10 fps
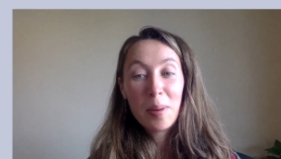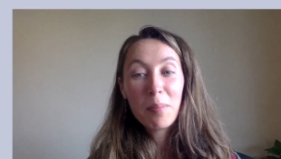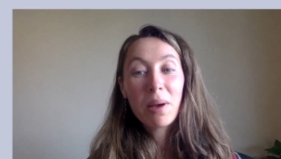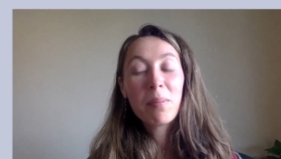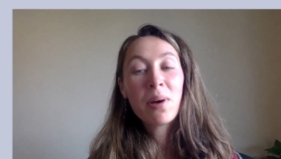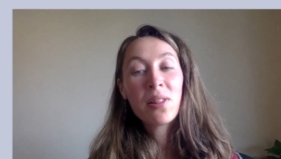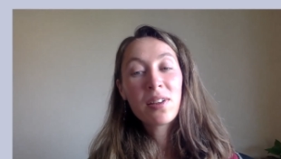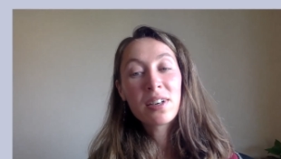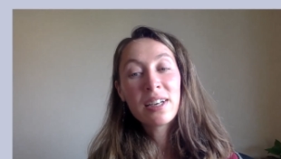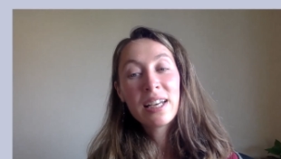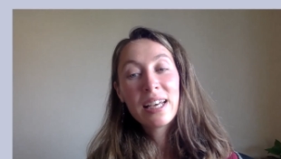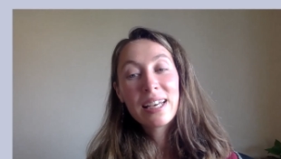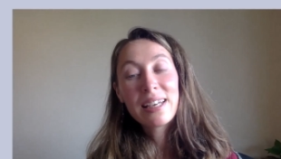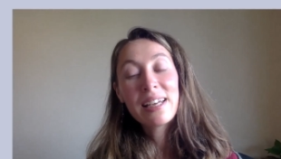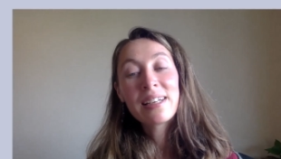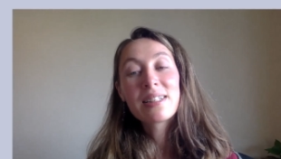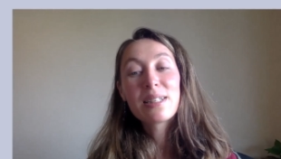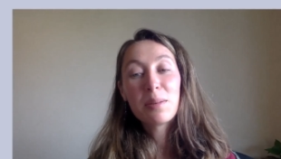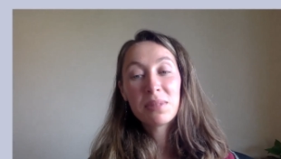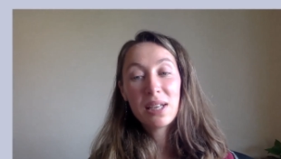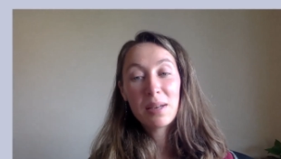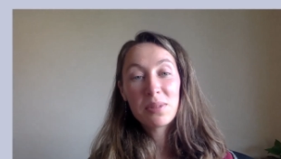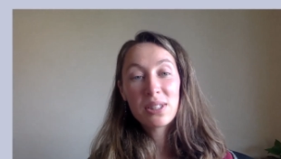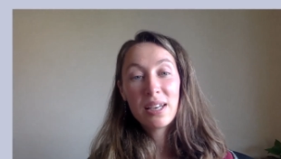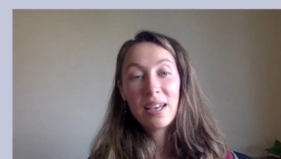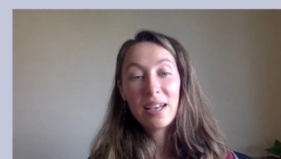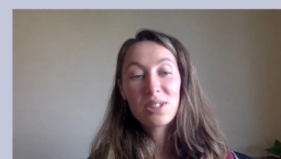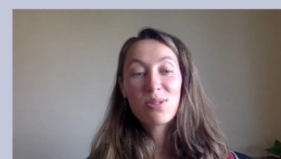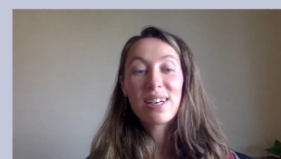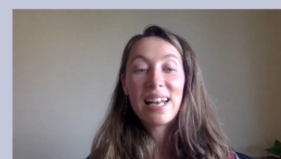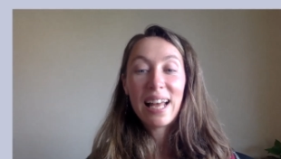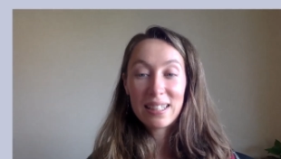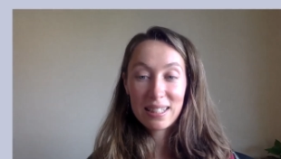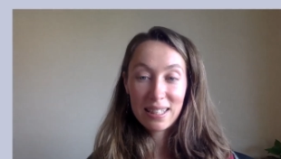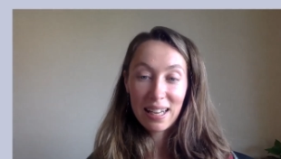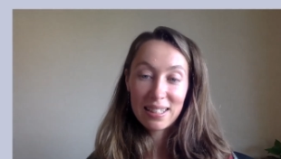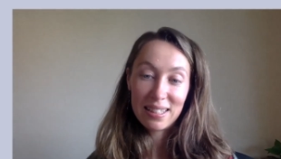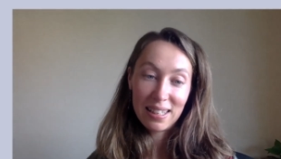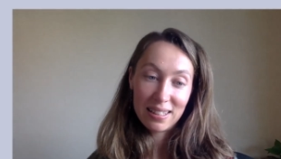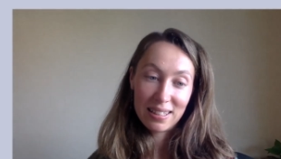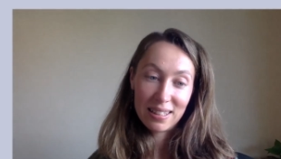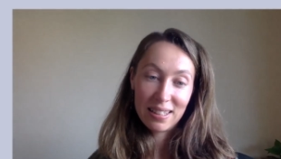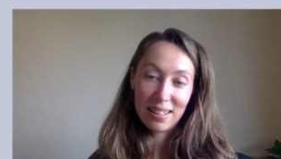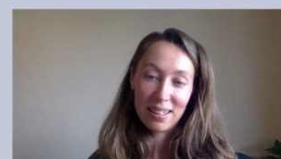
my mother getting sometimes as relaxed as this.